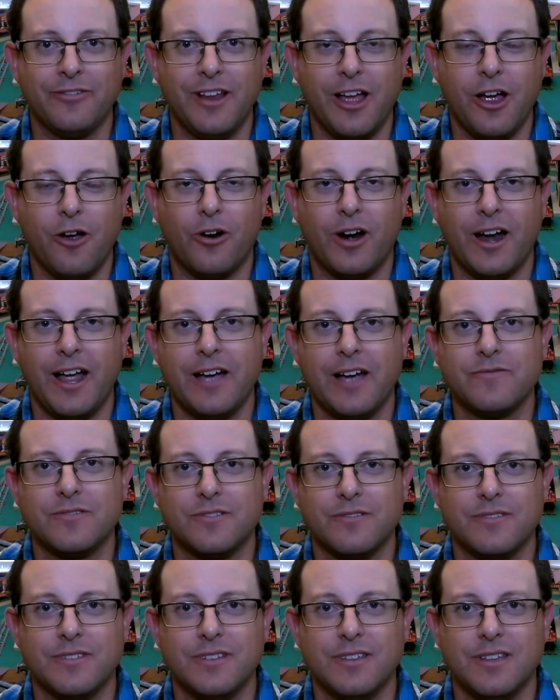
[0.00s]
an hour
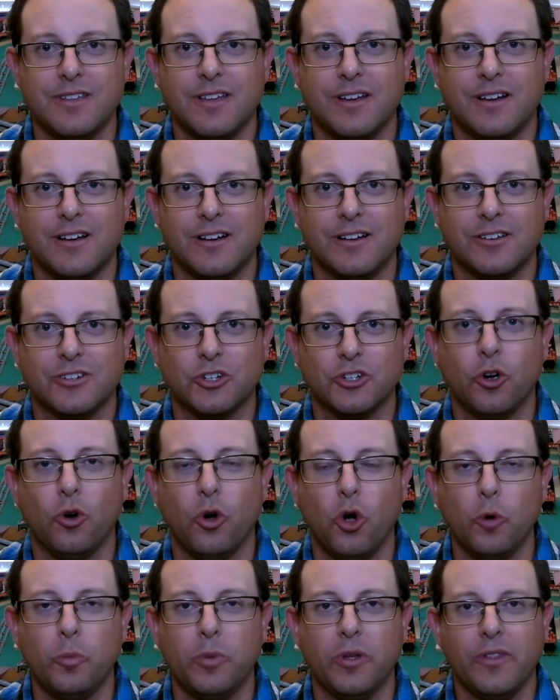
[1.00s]
after the show
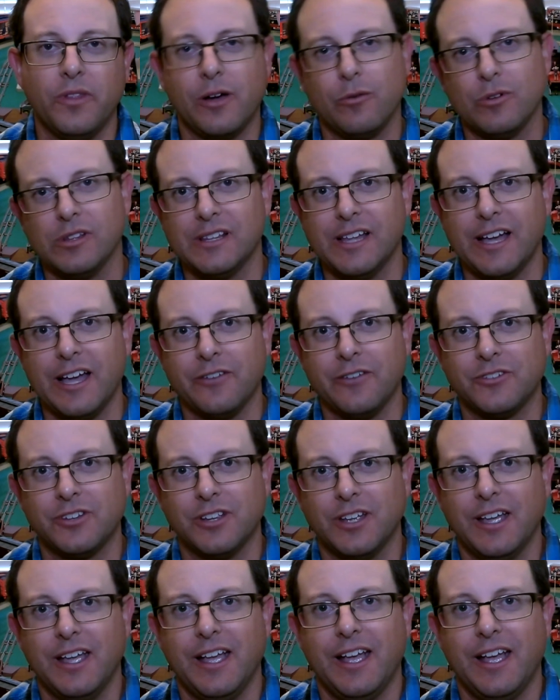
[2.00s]
opened that we left,